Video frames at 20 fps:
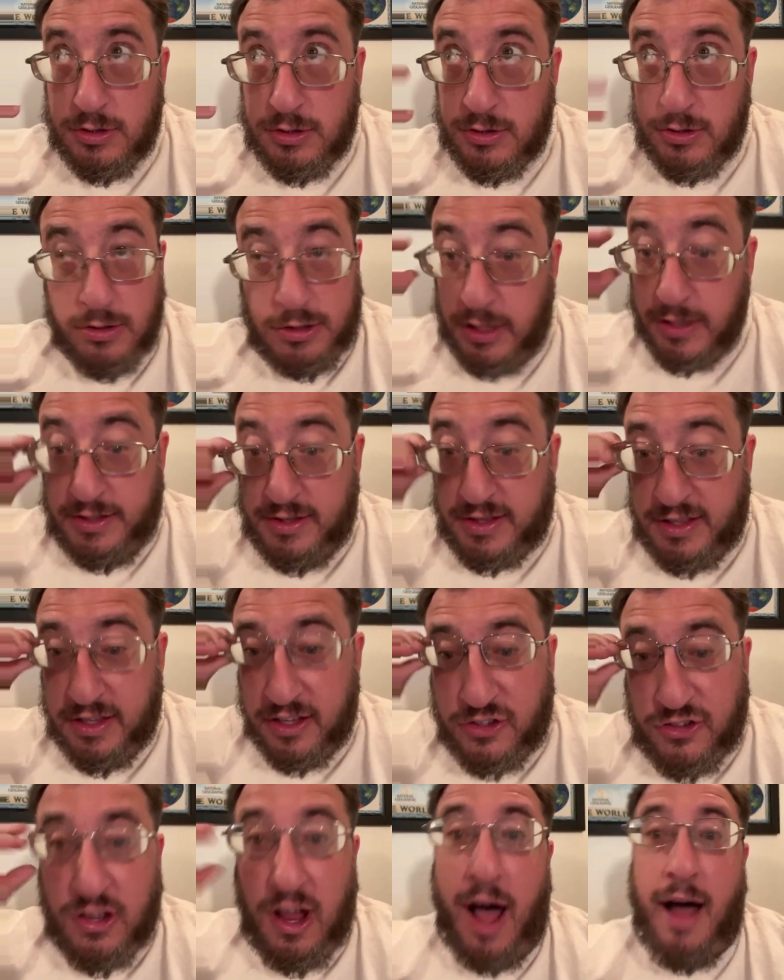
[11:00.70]
the
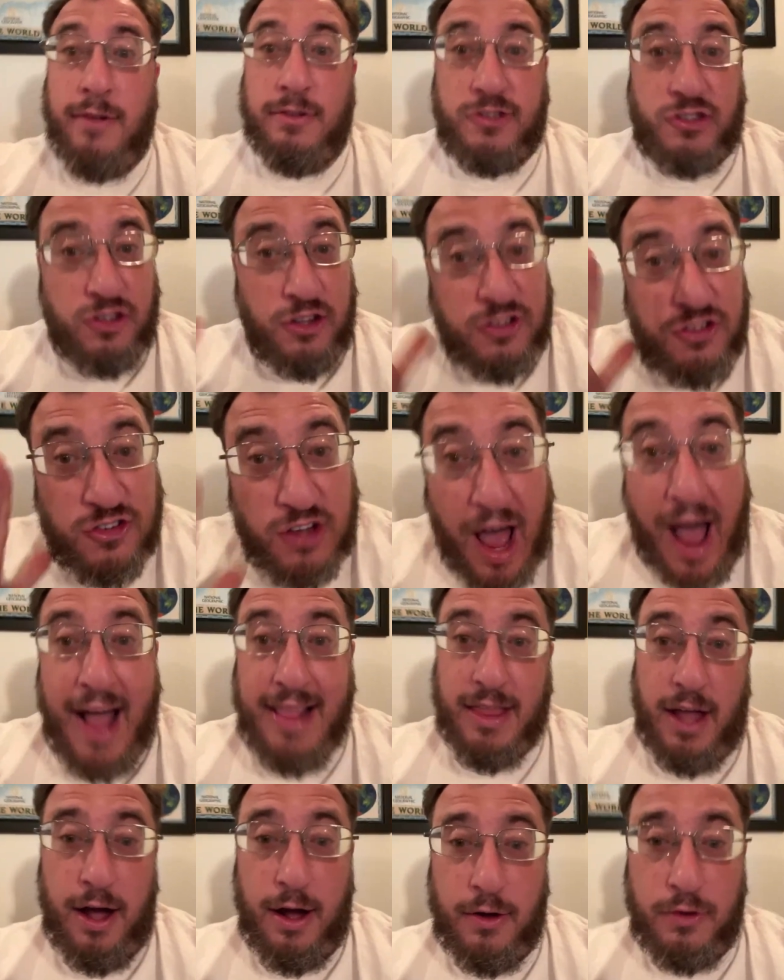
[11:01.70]

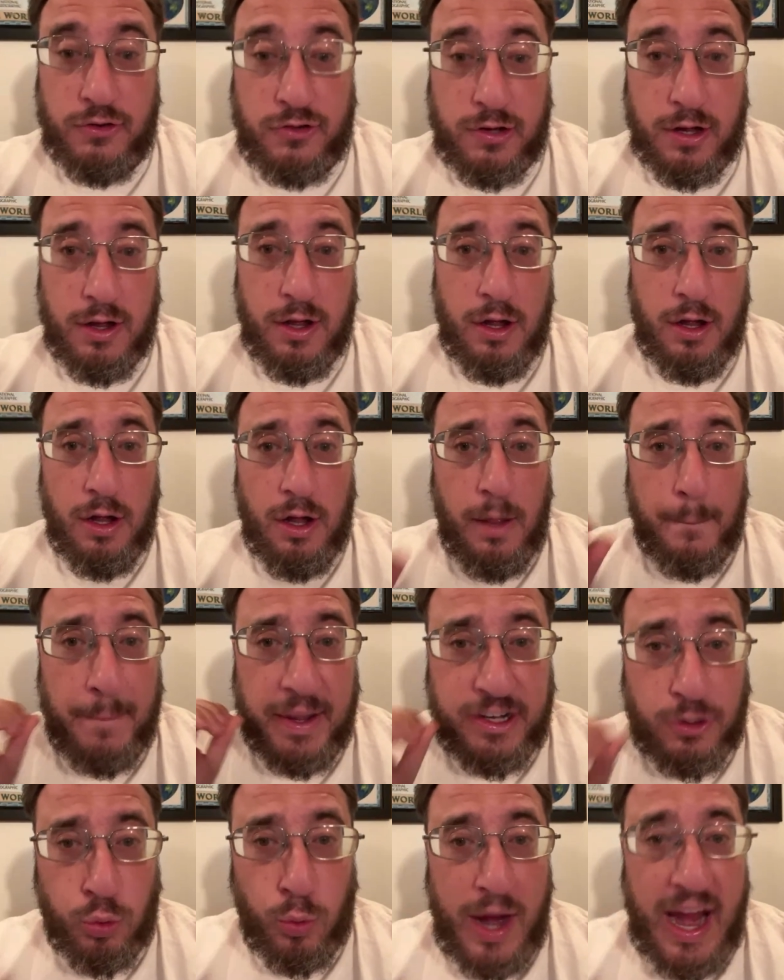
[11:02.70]
silos
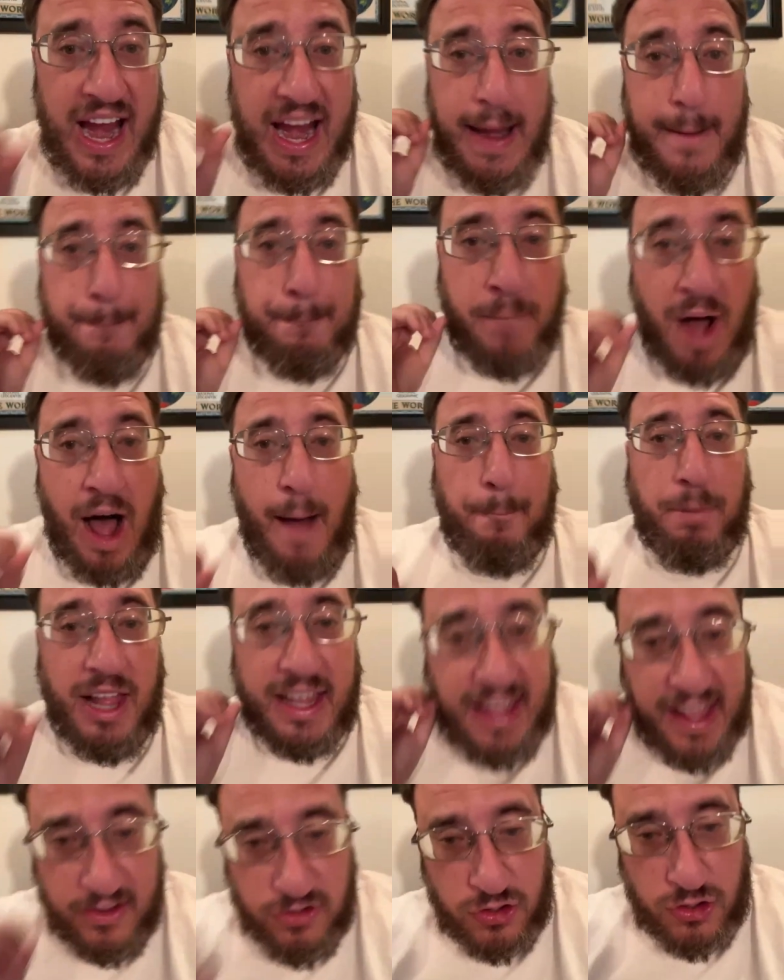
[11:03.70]
between public
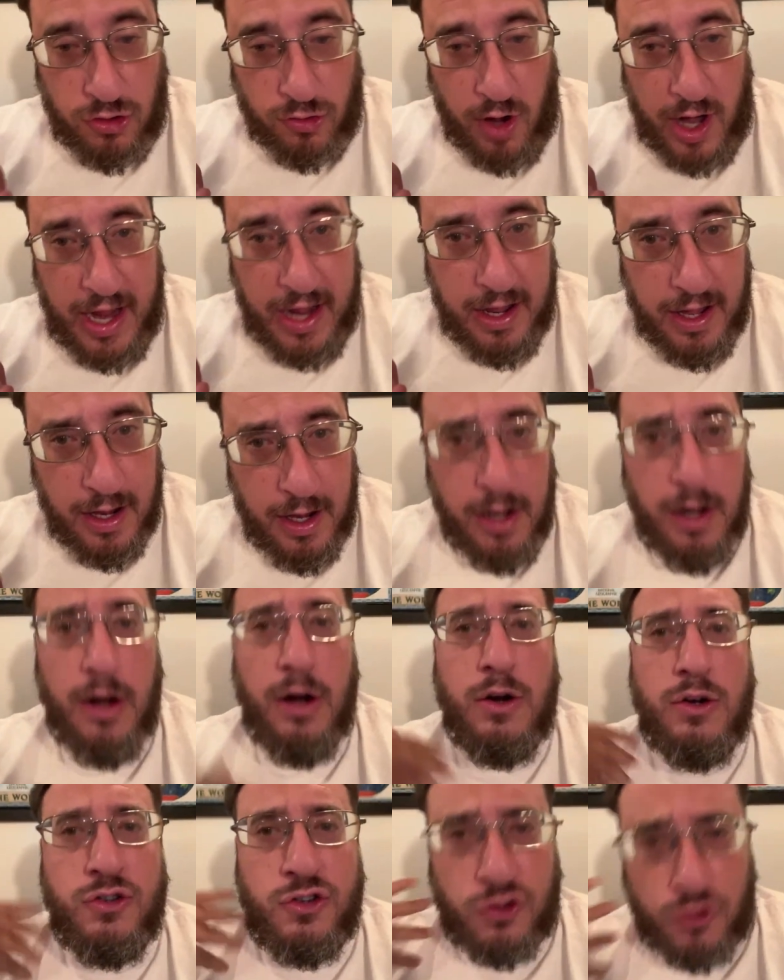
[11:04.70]
history,
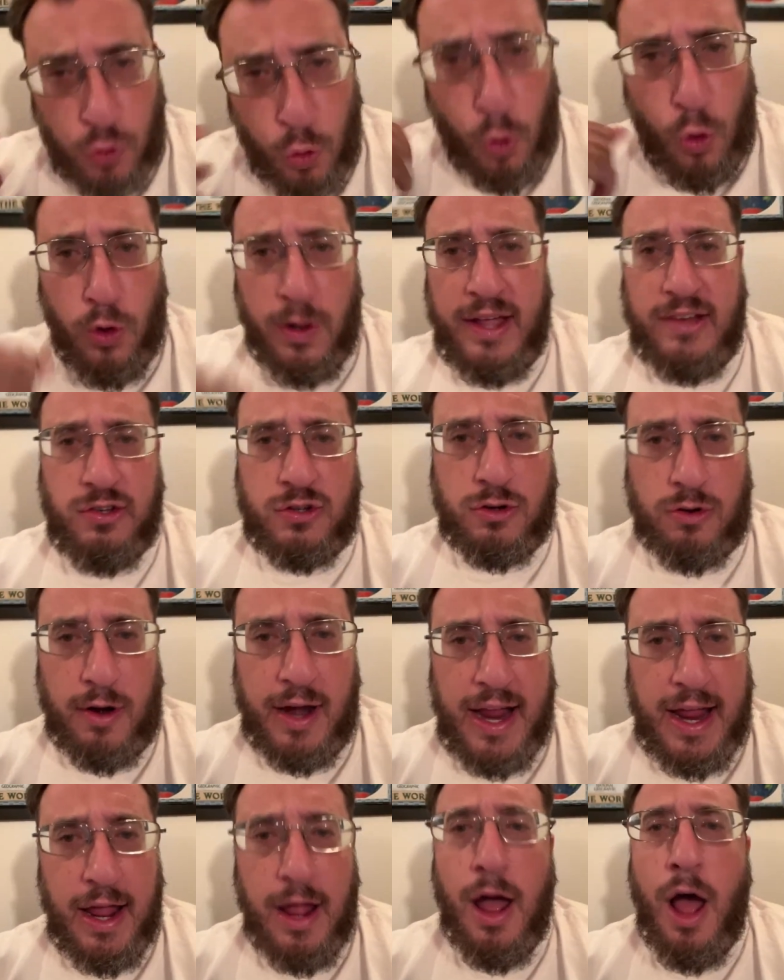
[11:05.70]
school
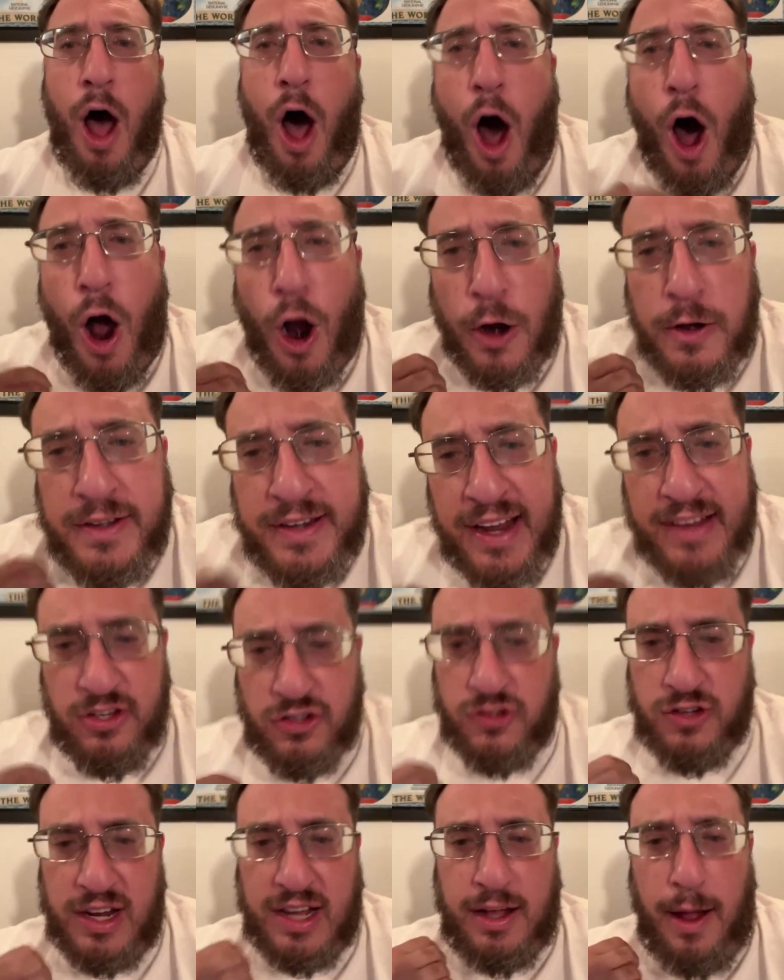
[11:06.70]
history,
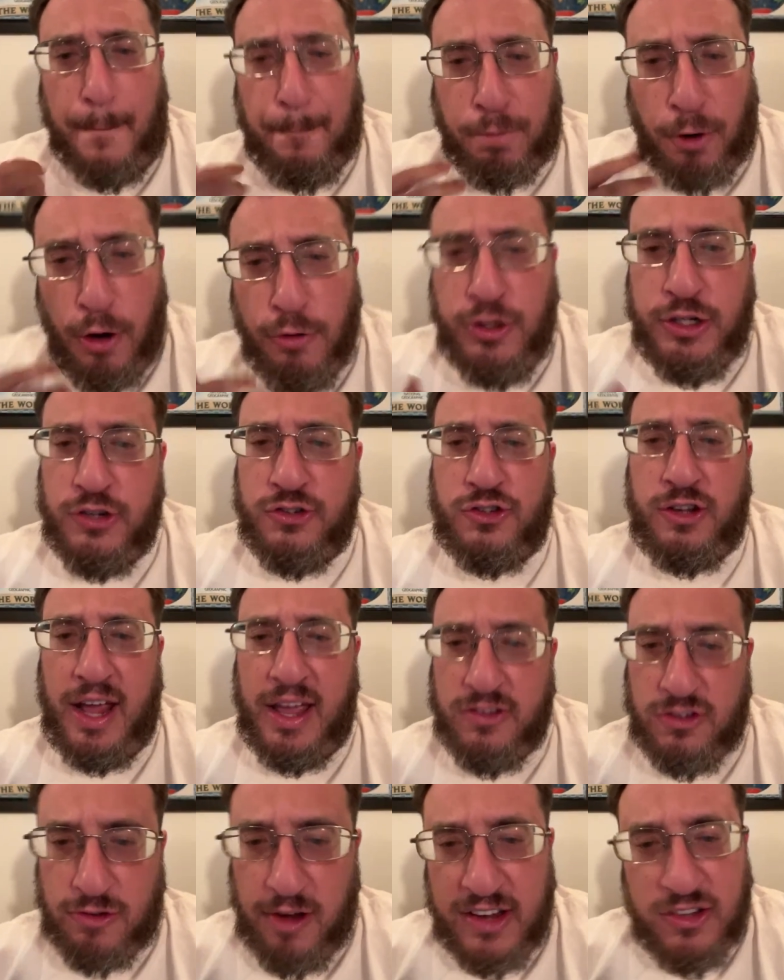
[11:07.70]
artistic approaches to
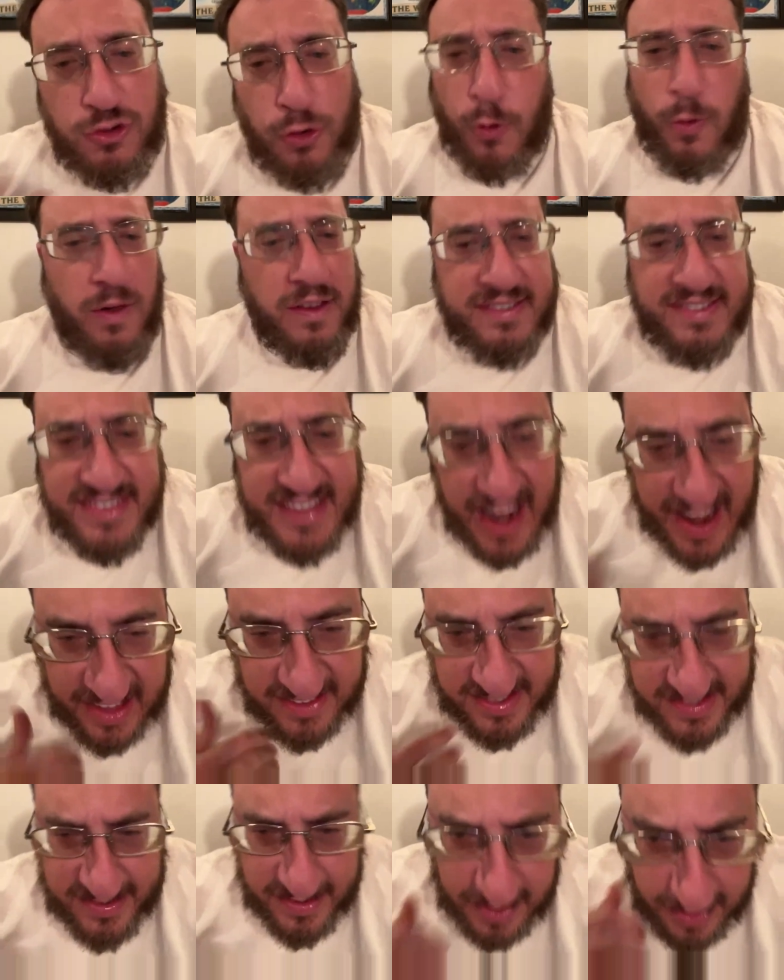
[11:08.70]
history, historical
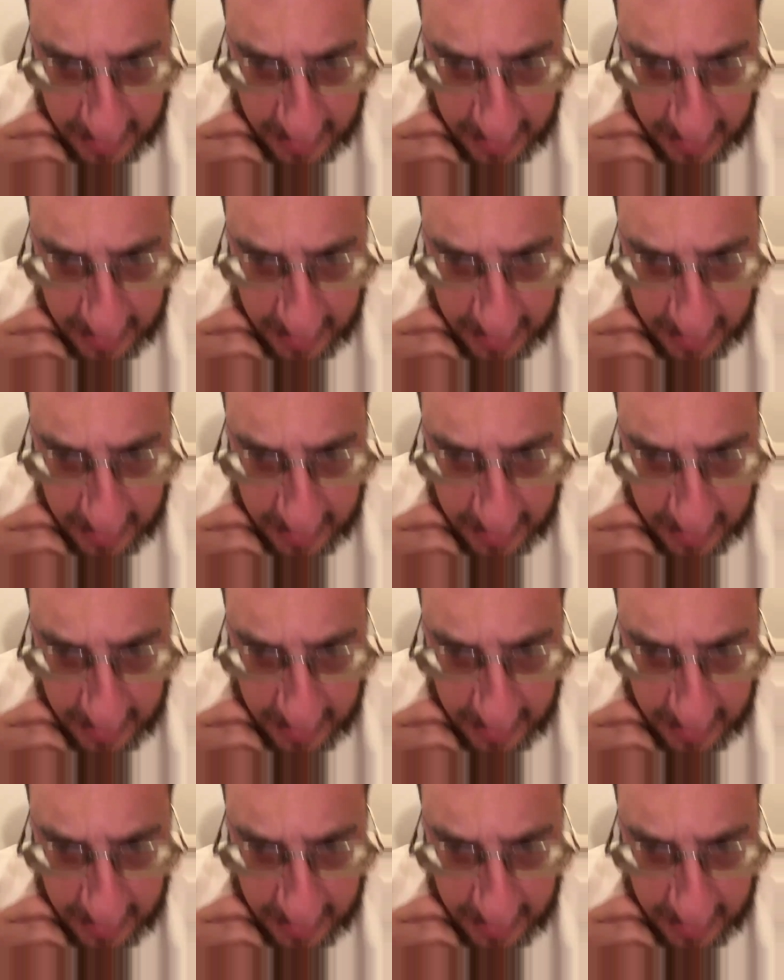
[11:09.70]
aesthetics,